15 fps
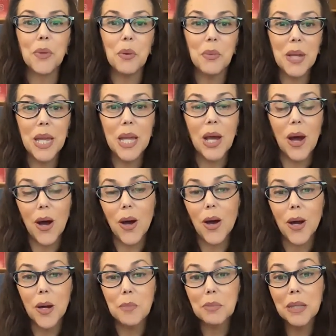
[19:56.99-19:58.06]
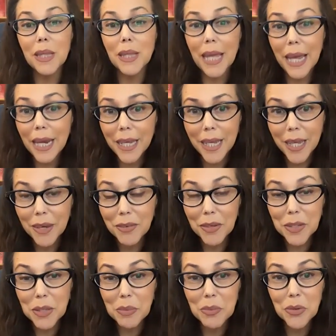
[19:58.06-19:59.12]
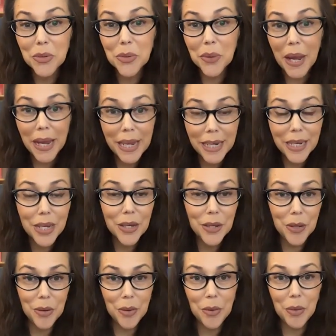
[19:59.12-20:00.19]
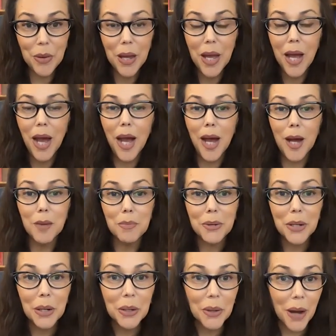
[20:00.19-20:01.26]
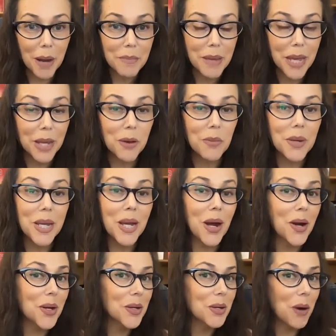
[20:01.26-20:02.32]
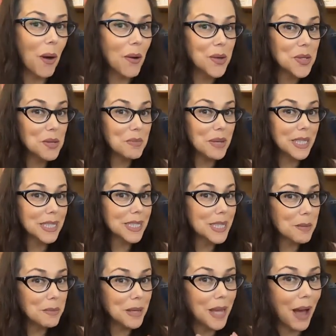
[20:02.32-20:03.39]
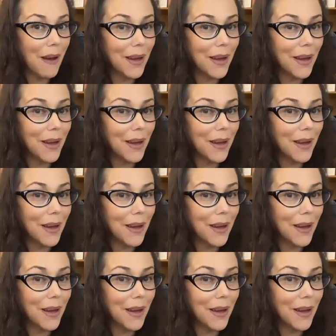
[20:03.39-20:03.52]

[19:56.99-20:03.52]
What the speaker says: We are planning for some great new programming. We are going to be slipping